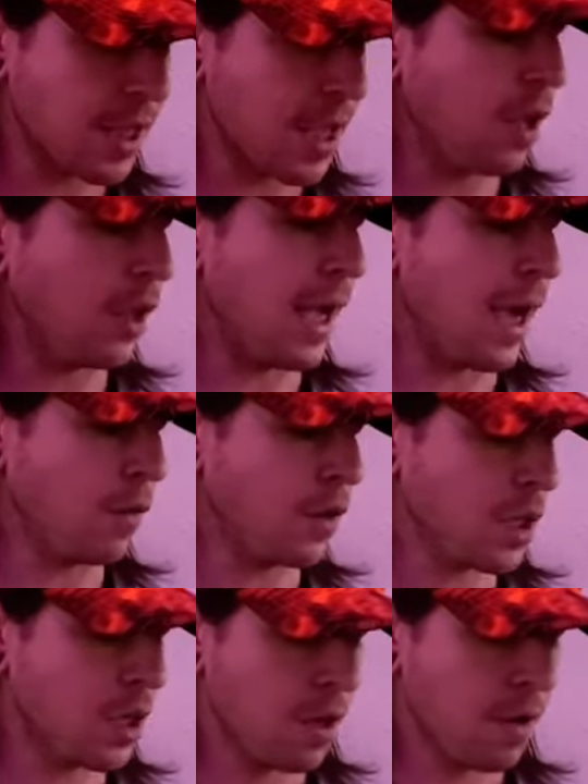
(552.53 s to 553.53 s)
the hell out.
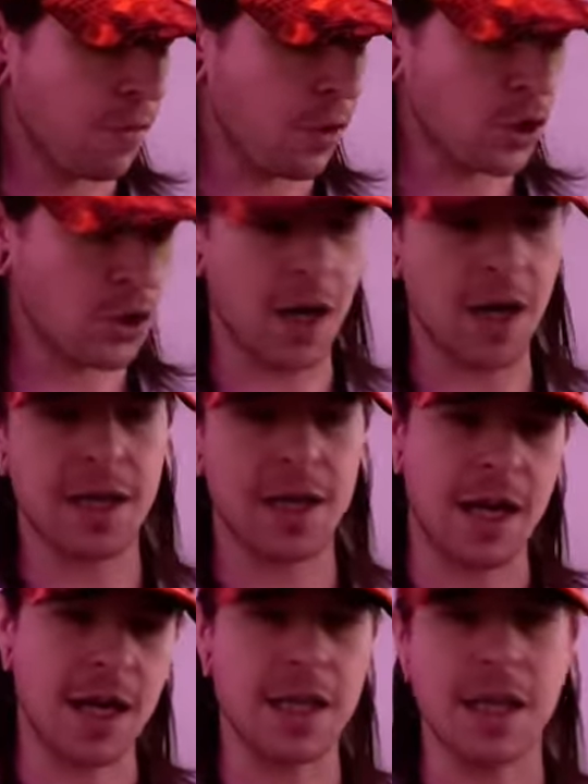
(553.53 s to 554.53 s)
They're trying to
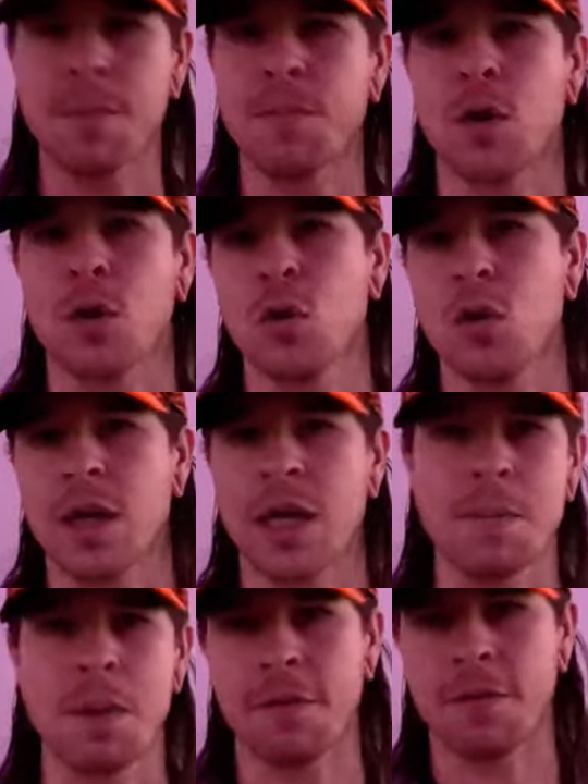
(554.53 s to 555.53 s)
kind of keep their cool and
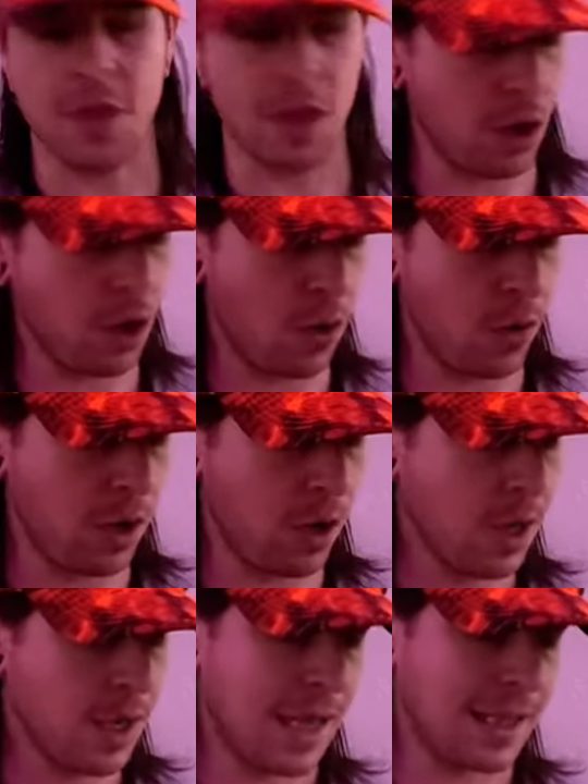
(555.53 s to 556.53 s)
keep everything going.
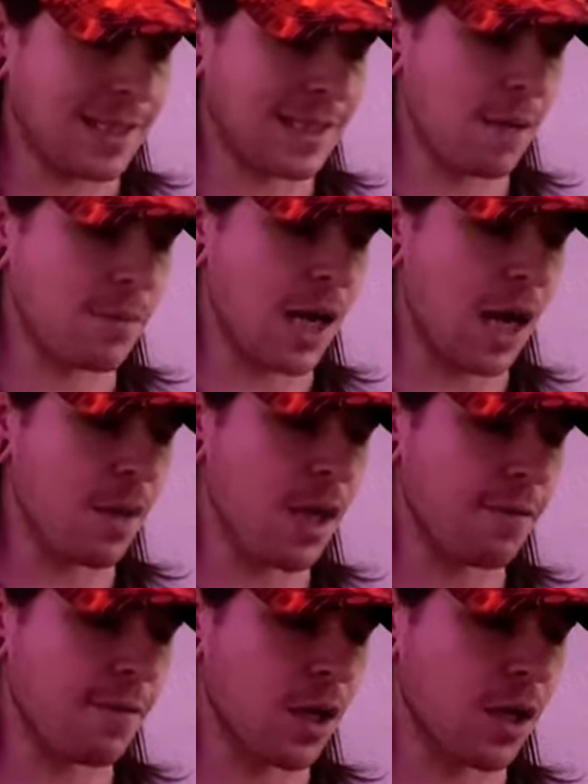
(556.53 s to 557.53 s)
At the same time,
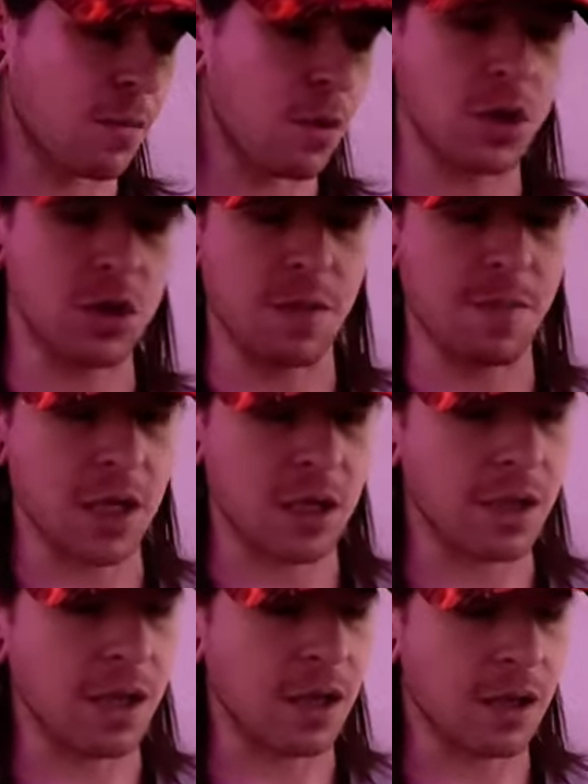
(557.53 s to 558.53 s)
even emotionally and
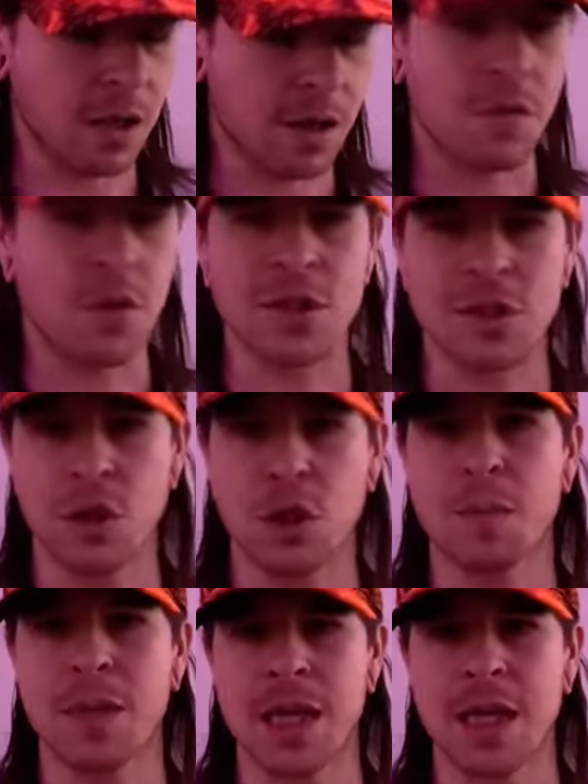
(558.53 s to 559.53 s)
mentally, they're slowly
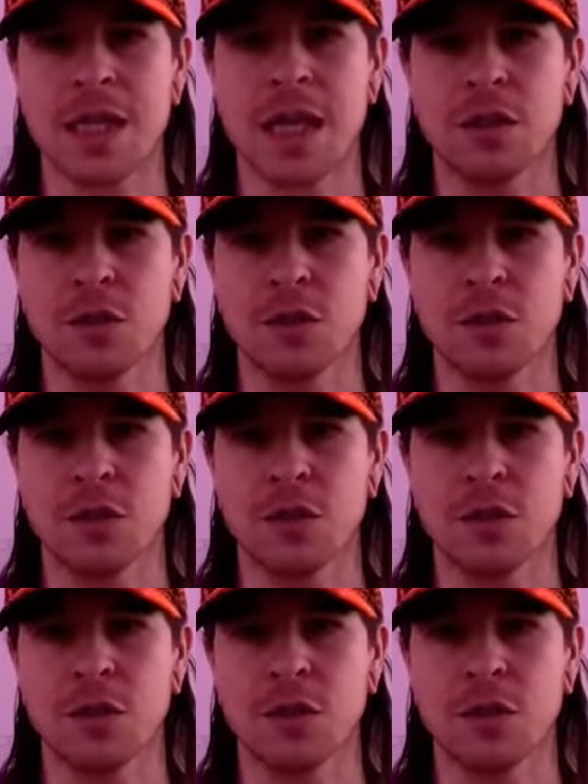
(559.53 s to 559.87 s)
beginning to kind of